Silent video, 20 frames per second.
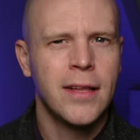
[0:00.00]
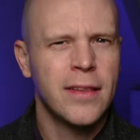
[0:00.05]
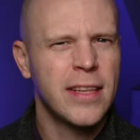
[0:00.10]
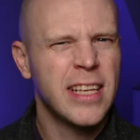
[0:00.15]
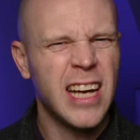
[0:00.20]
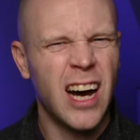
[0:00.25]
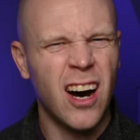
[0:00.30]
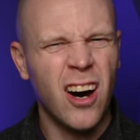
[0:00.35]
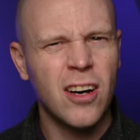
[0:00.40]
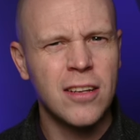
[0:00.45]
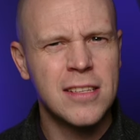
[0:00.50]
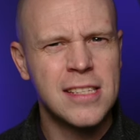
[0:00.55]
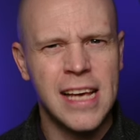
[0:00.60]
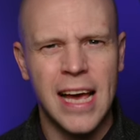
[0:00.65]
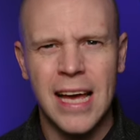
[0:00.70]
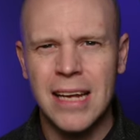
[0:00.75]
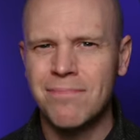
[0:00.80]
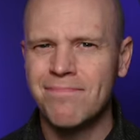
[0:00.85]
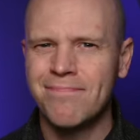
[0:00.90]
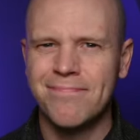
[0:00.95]
the
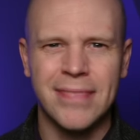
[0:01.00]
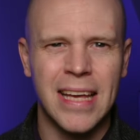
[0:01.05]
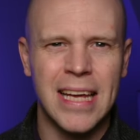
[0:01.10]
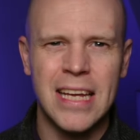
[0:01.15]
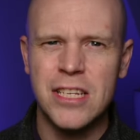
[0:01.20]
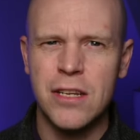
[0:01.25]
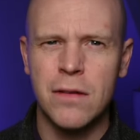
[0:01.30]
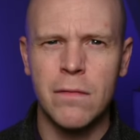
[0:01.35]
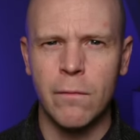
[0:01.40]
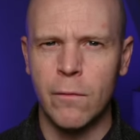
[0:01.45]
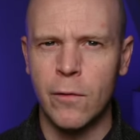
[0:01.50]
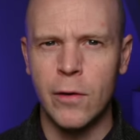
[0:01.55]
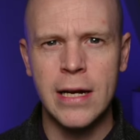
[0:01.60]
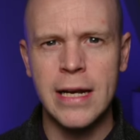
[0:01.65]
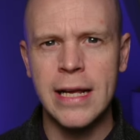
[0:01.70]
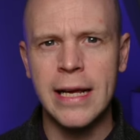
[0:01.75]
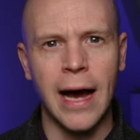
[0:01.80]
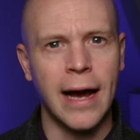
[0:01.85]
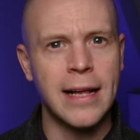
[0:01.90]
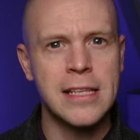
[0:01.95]
R10 isn't
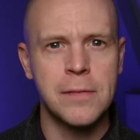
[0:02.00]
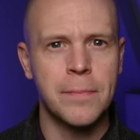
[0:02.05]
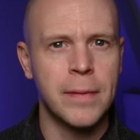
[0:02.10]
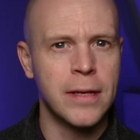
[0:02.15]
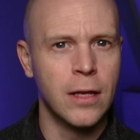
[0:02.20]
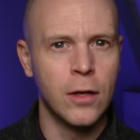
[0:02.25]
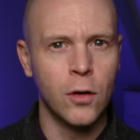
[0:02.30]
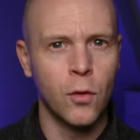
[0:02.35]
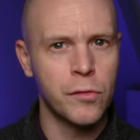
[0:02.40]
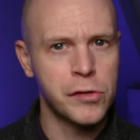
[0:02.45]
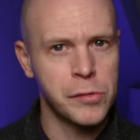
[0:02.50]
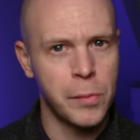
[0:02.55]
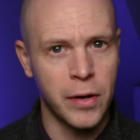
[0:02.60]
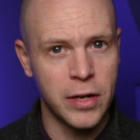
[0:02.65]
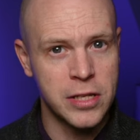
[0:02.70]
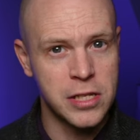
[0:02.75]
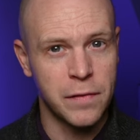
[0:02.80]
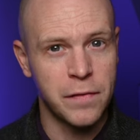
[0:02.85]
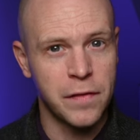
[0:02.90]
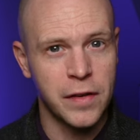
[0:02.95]
really going to be the launch
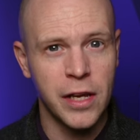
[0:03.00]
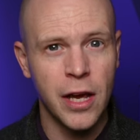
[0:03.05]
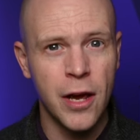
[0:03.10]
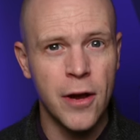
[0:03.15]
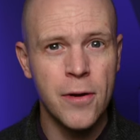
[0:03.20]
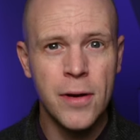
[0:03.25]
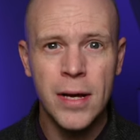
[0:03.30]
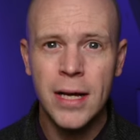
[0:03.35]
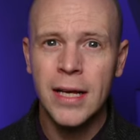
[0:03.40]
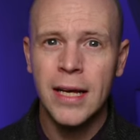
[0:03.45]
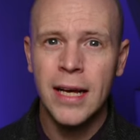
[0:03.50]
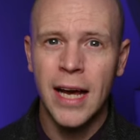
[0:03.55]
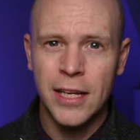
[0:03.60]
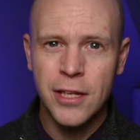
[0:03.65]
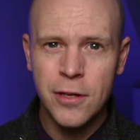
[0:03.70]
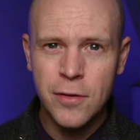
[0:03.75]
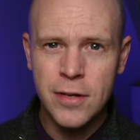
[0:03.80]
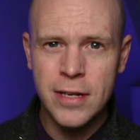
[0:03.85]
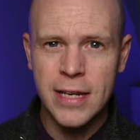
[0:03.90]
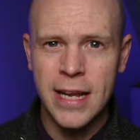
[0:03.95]
monitor for you,
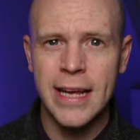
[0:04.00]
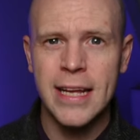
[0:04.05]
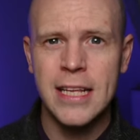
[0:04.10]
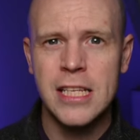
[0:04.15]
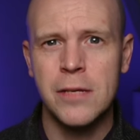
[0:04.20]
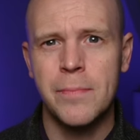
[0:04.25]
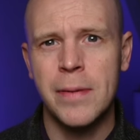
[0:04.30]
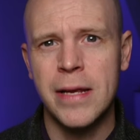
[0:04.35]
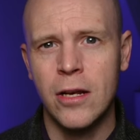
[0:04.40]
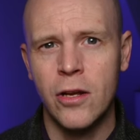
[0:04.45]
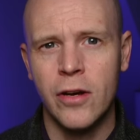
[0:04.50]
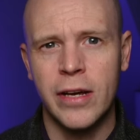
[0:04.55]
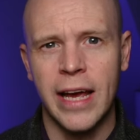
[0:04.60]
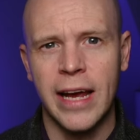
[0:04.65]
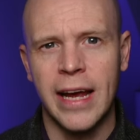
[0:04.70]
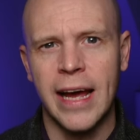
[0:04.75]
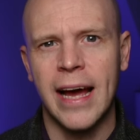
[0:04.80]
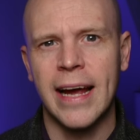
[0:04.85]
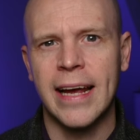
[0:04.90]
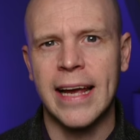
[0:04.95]
and you need to be
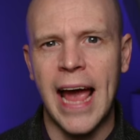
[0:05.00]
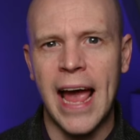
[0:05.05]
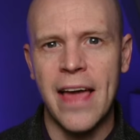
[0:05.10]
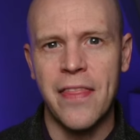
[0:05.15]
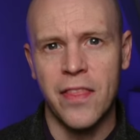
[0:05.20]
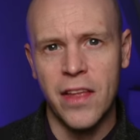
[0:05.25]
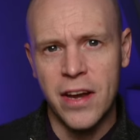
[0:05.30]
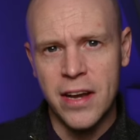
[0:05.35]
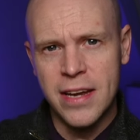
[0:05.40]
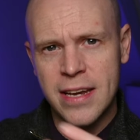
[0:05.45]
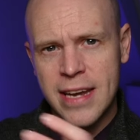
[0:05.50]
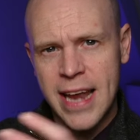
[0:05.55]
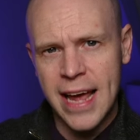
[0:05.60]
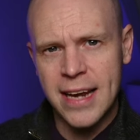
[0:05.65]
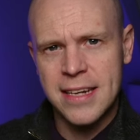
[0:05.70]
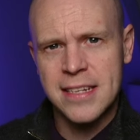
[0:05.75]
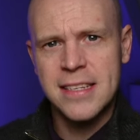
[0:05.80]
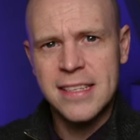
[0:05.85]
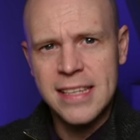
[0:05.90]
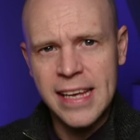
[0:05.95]
looking at getting the
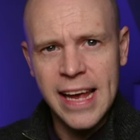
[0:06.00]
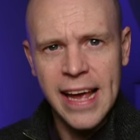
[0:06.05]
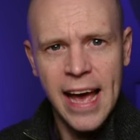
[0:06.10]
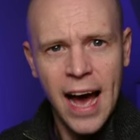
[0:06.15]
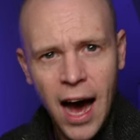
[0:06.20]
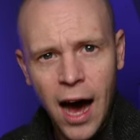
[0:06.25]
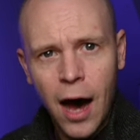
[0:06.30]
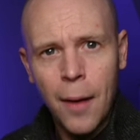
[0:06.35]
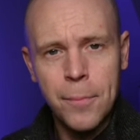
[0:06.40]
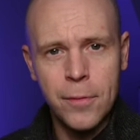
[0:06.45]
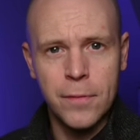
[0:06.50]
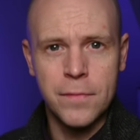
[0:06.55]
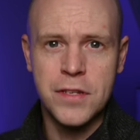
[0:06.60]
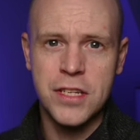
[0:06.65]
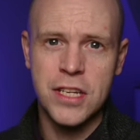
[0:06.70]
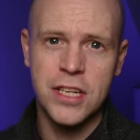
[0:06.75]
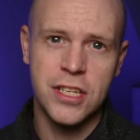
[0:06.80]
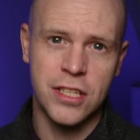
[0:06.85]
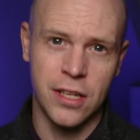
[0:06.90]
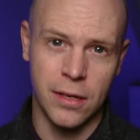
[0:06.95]
next tier up of
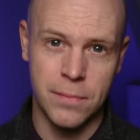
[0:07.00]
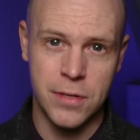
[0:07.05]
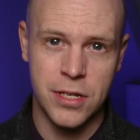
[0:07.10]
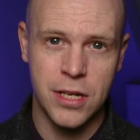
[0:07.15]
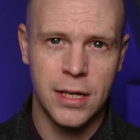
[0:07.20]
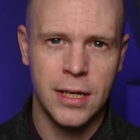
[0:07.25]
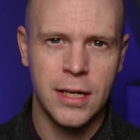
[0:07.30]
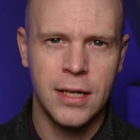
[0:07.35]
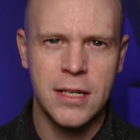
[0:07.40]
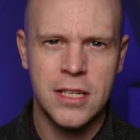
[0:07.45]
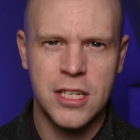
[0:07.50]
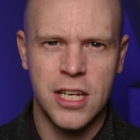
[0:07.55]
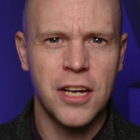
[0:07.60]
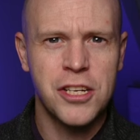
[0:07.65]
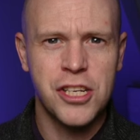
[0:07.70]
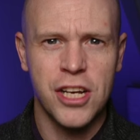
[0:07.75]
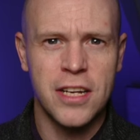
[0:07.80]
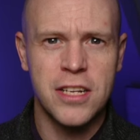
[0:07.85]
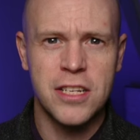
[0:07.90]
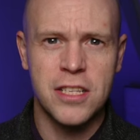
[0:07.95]
systems,
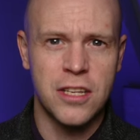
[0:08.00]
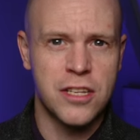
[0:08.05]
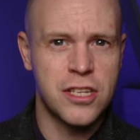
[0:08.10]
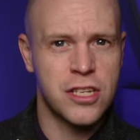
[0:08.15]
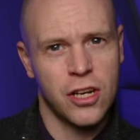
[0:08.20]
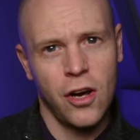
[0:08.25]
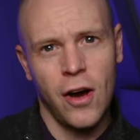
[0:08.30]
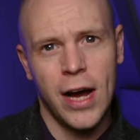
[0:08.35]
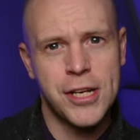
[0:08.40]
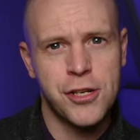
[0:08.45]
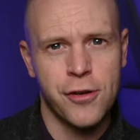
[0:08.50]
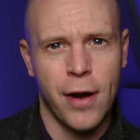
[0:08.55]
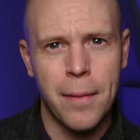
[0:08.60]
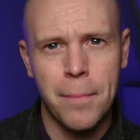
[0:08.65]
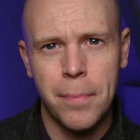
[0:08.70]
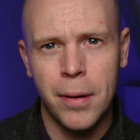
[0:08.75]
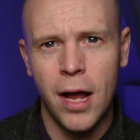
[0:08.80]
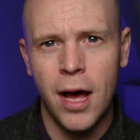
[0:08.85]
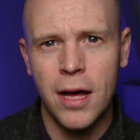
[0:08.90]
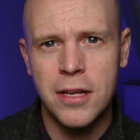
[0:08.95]
such as the SkyTrack
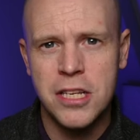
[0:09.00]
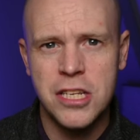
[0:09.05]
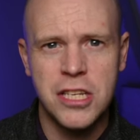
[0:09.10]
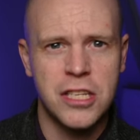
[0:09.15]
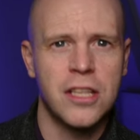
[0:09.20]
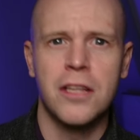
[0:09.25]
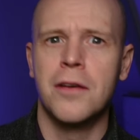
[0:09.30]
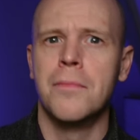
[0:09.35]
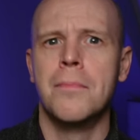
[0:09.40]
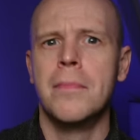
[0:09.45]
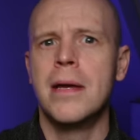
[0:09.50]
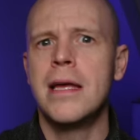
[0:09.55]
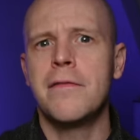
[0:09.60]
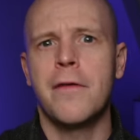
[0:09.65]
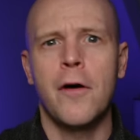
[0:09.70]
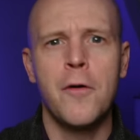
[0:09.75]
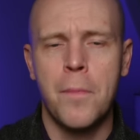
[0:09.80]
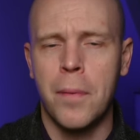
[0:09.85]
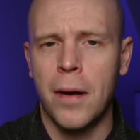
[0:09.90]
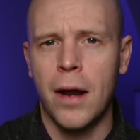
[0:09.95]
Plus, the
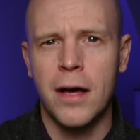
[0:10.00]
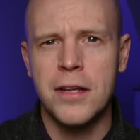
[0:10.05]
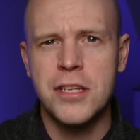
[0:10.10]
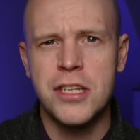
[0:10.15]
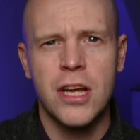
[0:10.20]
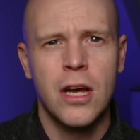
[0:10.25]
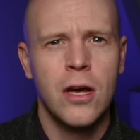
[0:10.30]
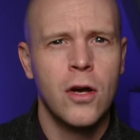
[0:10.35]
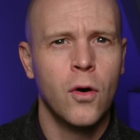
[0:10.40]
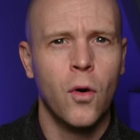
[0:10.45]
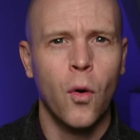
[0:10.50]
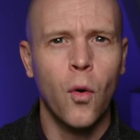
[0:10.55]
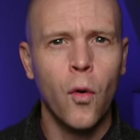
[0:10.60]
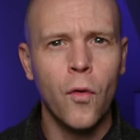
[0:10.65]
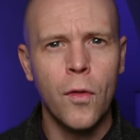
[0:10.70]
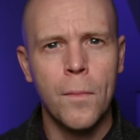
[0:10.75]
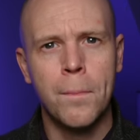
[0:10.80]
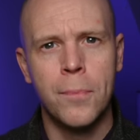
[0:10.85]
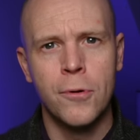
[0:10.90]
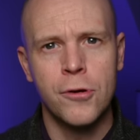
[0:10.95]
Mevo Plus, or
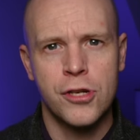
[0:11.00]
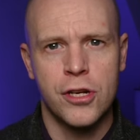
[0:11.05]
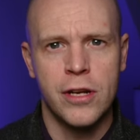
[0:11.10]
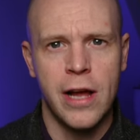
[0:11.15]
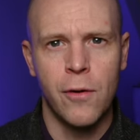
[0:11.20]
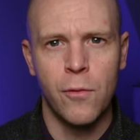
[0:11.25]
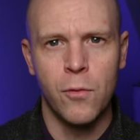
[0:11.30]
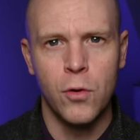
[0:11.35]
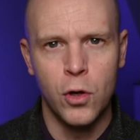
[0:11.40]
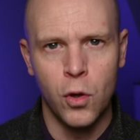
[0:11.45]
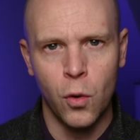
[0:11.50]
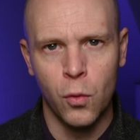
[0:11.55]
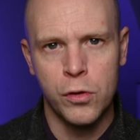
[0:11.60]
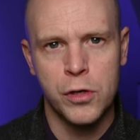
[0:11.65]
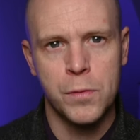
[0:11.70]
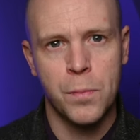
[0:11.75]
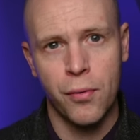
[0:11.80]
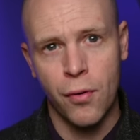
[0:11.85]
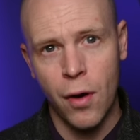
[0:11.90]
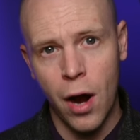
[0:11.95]
the Bushnell
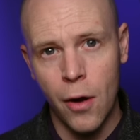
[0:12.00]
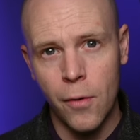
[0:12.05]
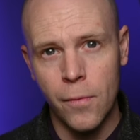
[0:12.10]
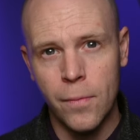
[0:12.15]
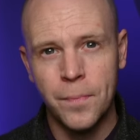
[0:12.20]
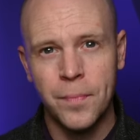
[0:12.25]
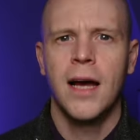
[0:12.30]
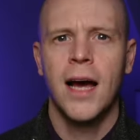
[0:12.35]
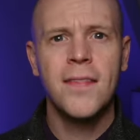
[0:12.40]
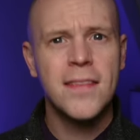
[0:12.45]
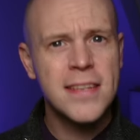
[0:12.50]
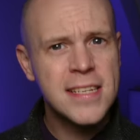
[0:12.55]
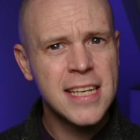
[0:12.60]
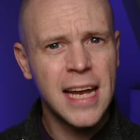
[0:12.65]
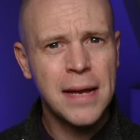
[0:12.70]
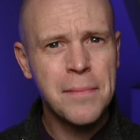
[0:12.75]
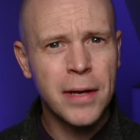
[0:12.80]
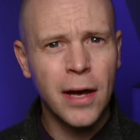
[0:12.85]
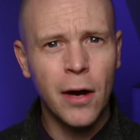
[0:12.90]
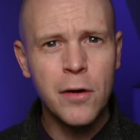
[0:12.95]
Launch Pro. And the
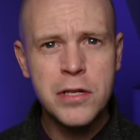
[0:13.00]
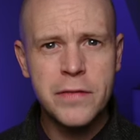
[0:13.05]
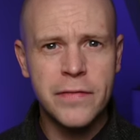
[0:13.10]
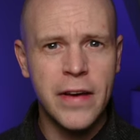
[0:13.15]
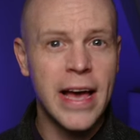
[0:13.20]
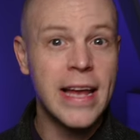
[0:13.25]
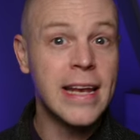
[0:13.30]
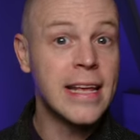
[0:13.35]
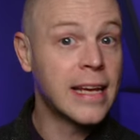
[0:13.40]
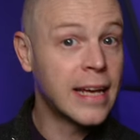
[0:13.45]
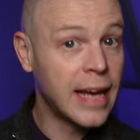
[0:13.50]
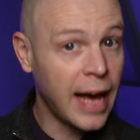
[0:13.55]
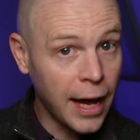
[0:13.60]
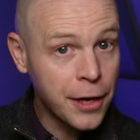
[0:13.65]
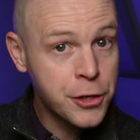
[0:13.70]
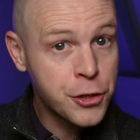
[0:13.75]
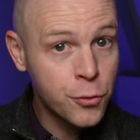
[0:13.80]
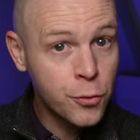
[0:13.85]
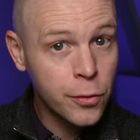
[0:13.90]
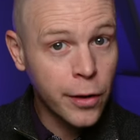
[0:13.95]
same goes for any
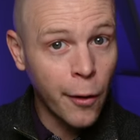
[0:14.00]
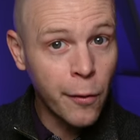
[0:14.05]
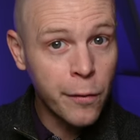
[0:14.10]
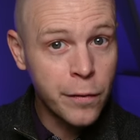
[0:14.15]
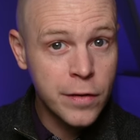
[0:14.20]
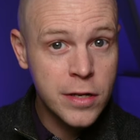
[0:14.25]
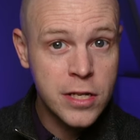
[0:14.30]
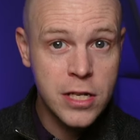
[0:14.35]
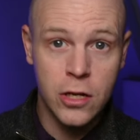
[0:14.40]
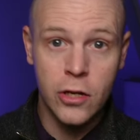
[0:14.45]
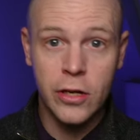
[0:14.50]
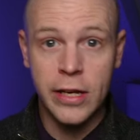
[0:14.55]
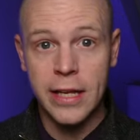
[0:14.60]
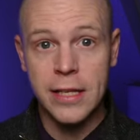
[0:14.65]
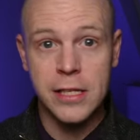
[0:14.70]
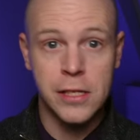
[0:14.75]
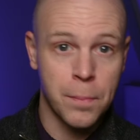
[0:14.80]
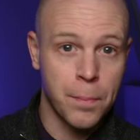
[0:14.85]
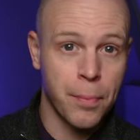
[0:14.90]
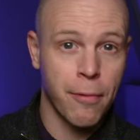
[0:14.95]
casual golfers looking
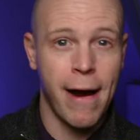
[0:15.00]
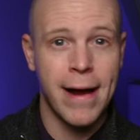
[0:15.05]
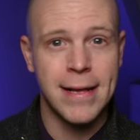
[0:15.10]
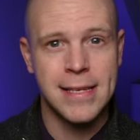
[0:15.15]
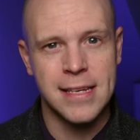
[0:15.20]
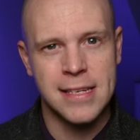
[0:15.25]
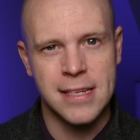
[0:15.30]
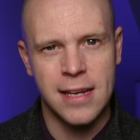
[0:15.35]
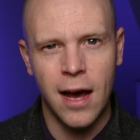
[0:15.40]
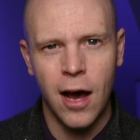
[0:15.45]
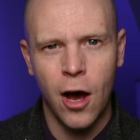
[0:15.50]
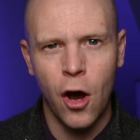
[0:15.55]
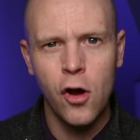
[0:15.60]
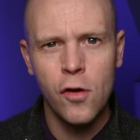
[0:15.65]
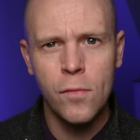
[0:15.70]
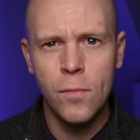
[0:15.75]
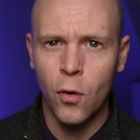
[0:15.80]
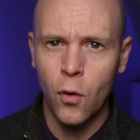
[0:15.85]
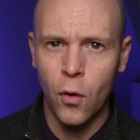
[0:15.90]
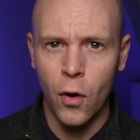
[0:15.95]
to practice at
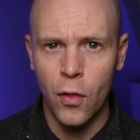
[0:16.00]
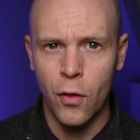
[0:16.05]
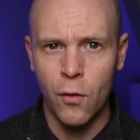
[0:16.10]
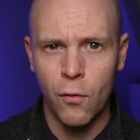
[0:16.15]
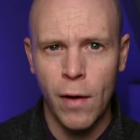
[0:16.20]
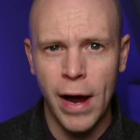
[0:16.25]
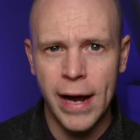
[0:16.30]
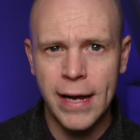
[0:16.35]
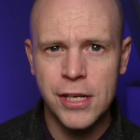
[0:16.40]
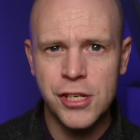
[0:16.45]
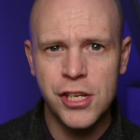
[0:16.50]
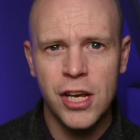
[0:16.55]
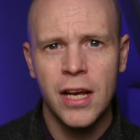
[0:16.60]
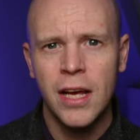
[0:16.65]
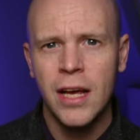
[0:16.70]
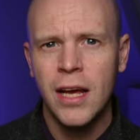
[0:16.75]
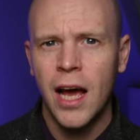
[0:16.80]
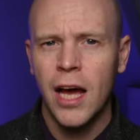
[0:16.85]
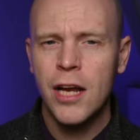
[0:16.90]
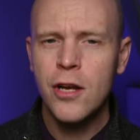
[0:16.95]
home or at the range
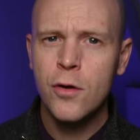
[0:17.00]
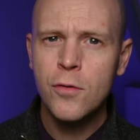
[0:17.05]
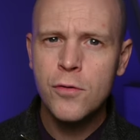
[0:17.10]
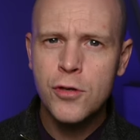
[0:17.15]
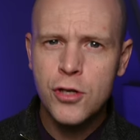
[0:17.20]
and who